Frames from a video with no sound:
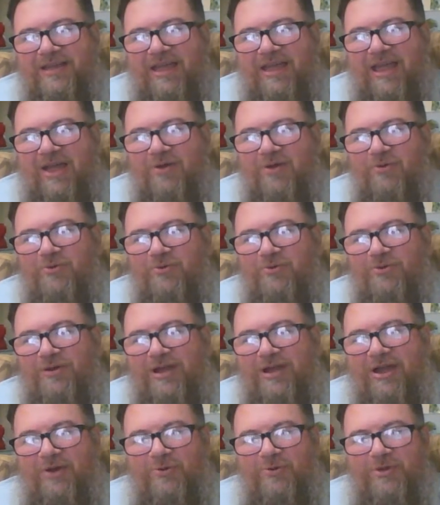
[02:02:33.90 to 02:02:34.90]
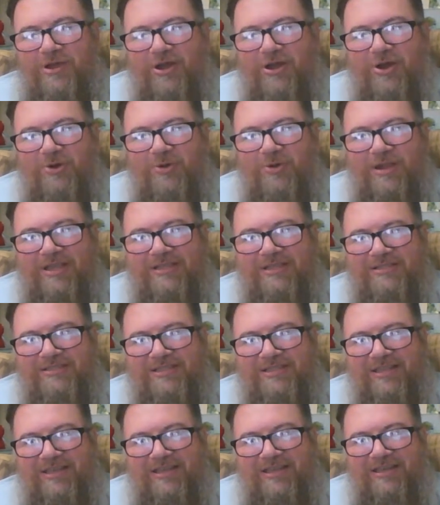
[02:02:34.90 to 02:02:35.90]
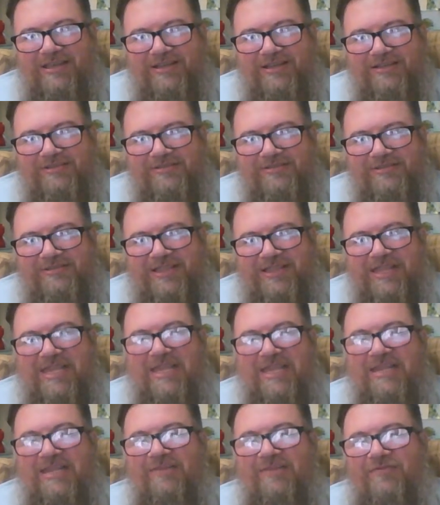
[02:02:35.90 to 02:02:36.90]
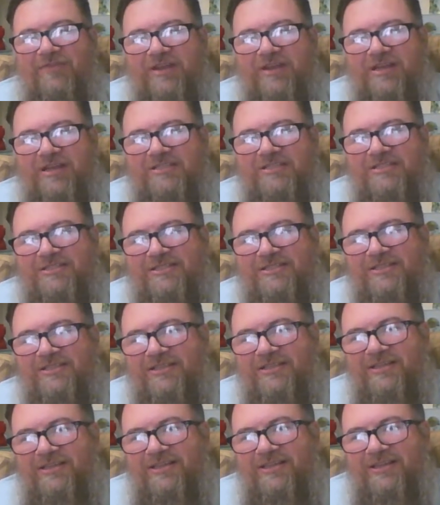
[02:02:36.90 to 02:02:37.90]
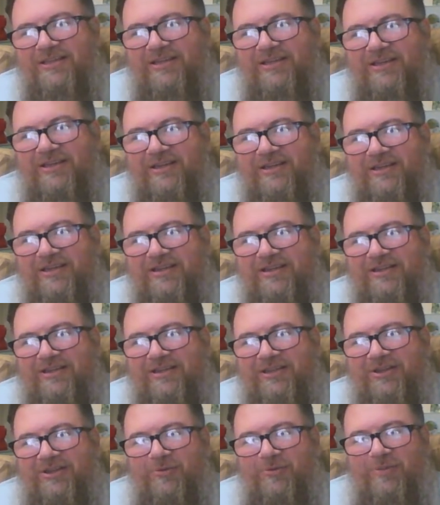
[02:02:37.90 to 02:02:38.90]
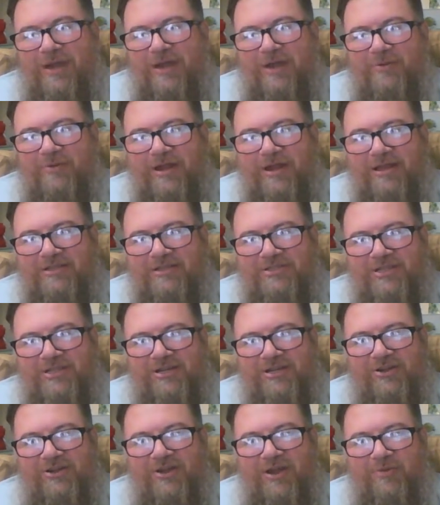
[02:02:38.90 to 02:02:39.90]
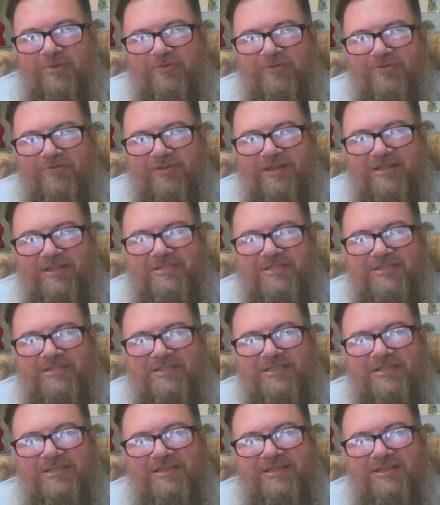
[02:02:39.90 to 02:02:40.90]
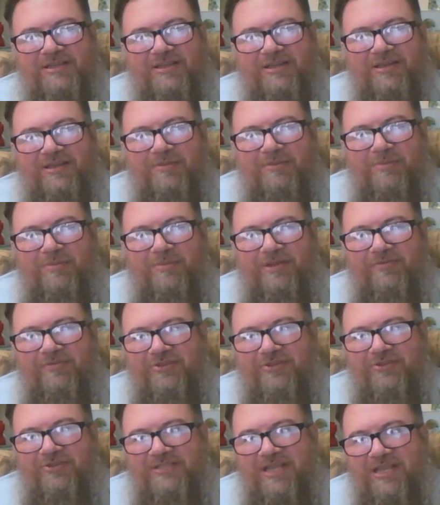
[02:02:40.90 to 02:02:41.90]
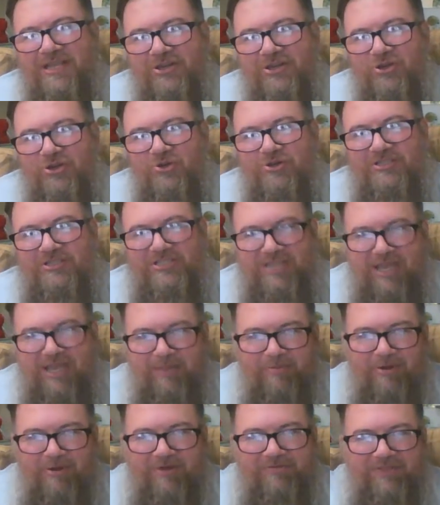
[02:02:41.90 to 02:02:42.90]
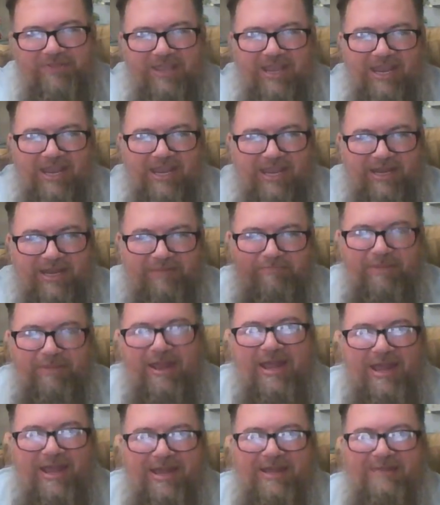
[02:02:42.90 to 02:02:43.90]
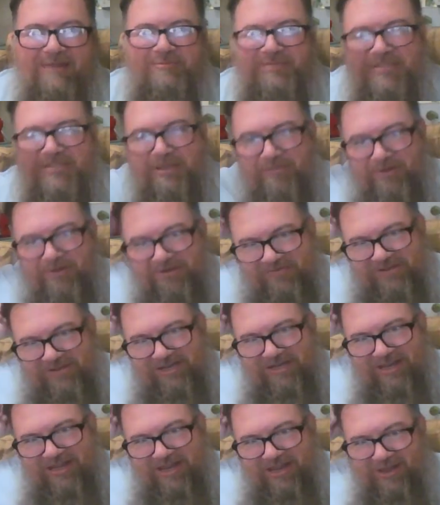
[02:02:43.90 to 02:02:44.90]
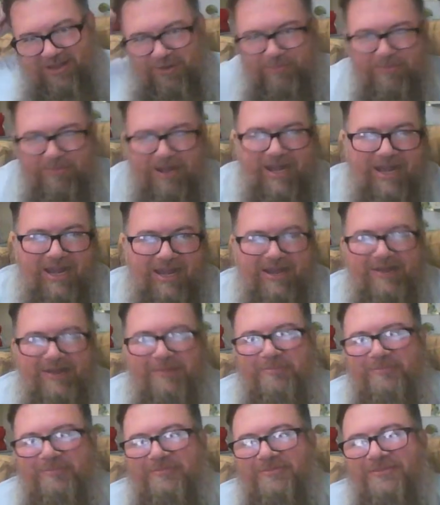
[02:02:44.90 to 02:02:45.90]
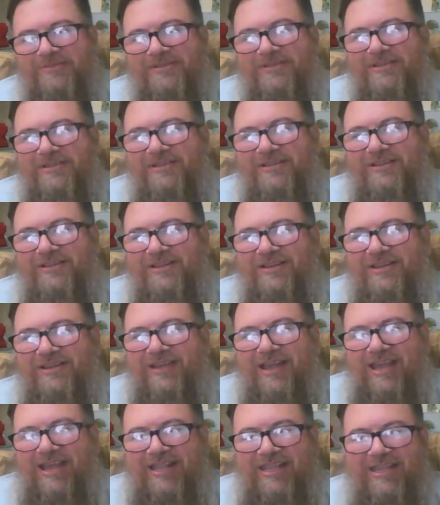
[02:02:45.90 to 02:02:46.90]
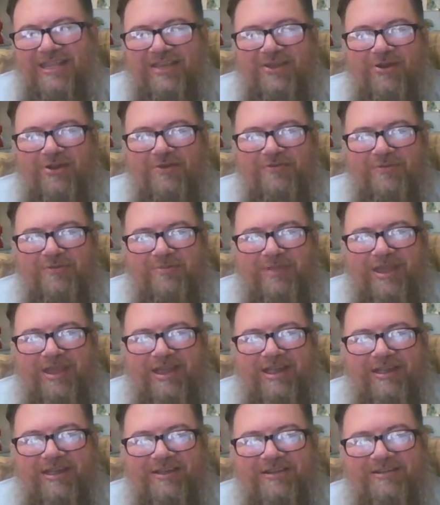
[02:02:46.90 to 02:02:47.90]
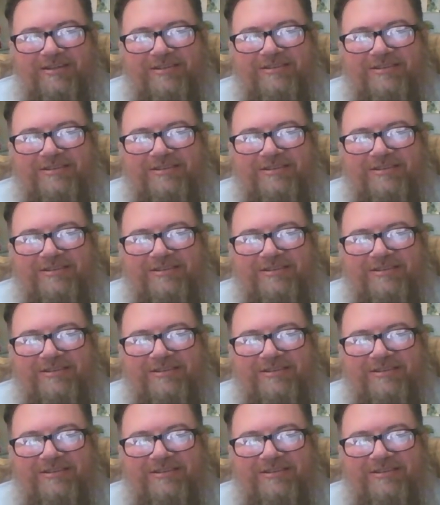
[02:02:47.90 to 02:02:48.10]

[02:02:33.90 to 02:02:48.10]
how we always clean the fish. Back when I was younger, I would fish. But first thing you do is chop off the head, bam, chop off the tail, bam, and then go from there.